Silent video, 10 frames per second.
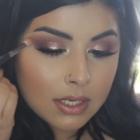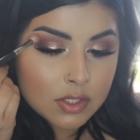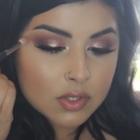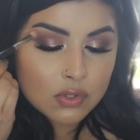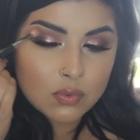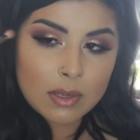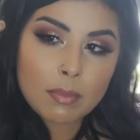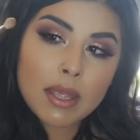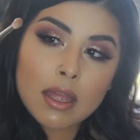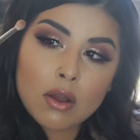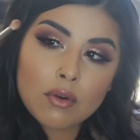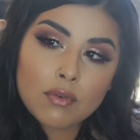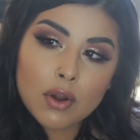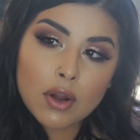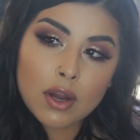and just sweep it
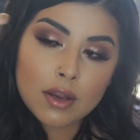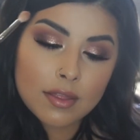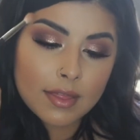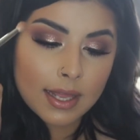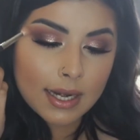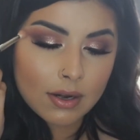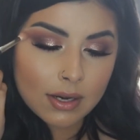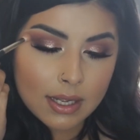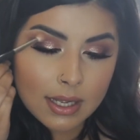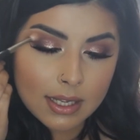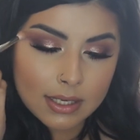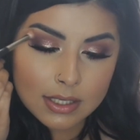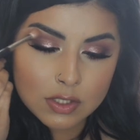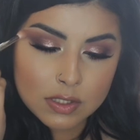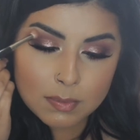over that area, and
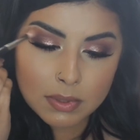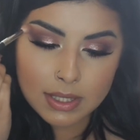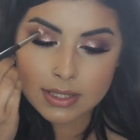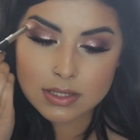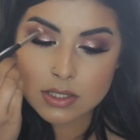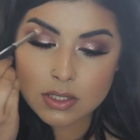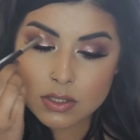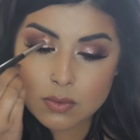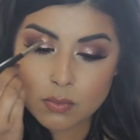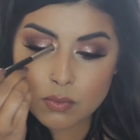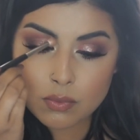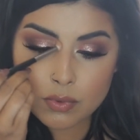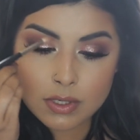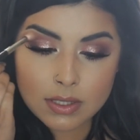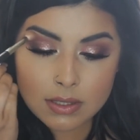it just blends
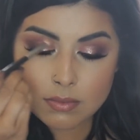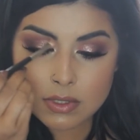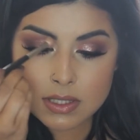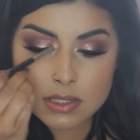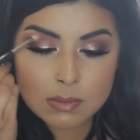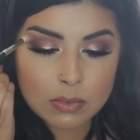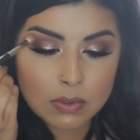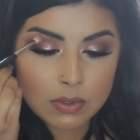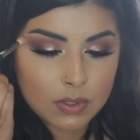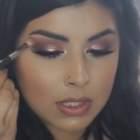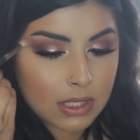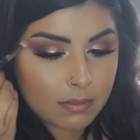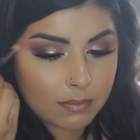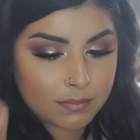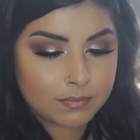really, really
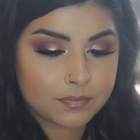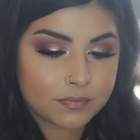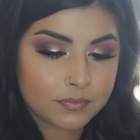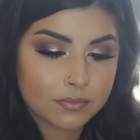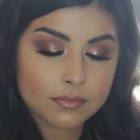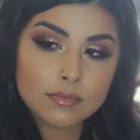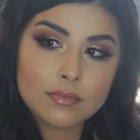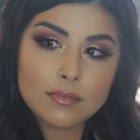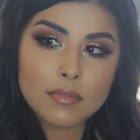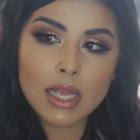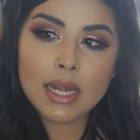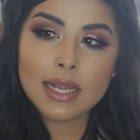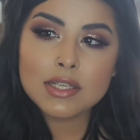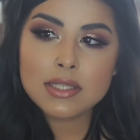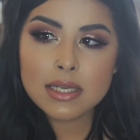smoothly. And
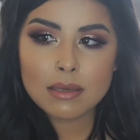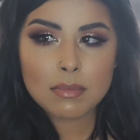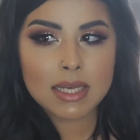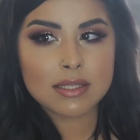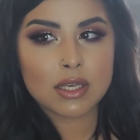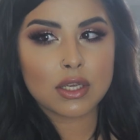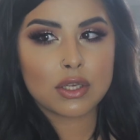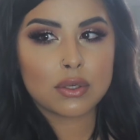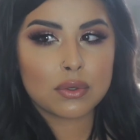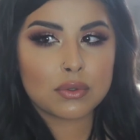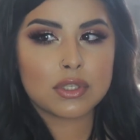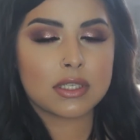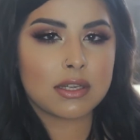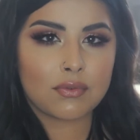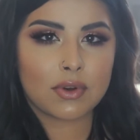I just think it makes a huge
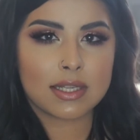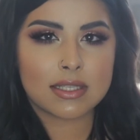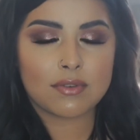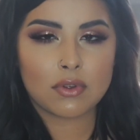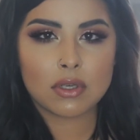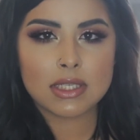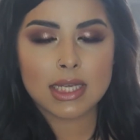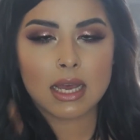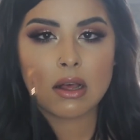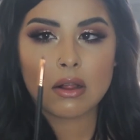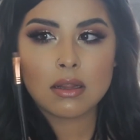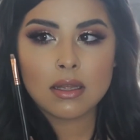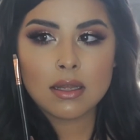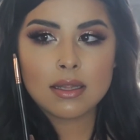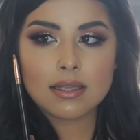difference. If you could tell
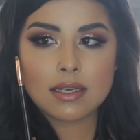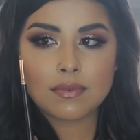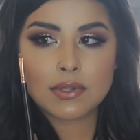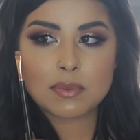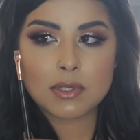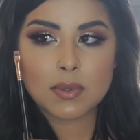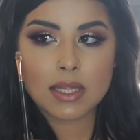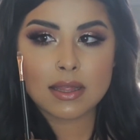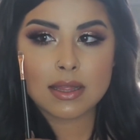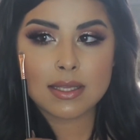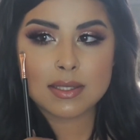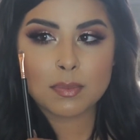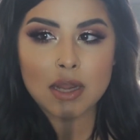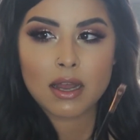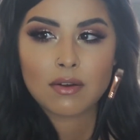the difference between this
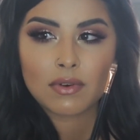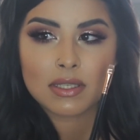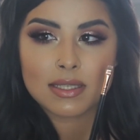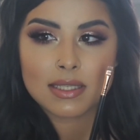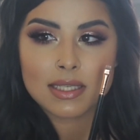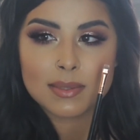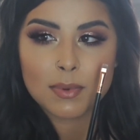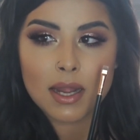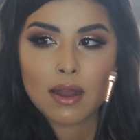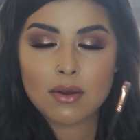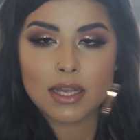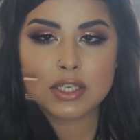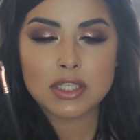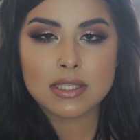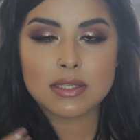brow versus this brow, it
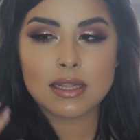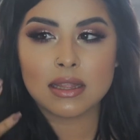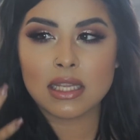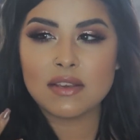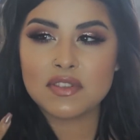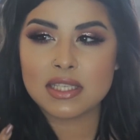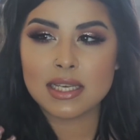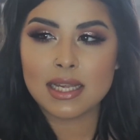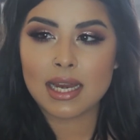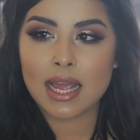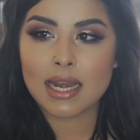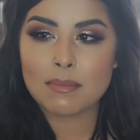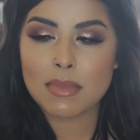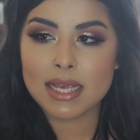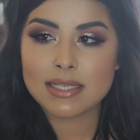just lifts it and
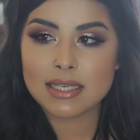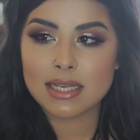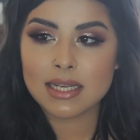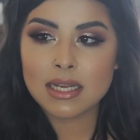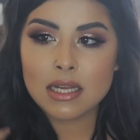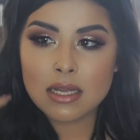it makes it,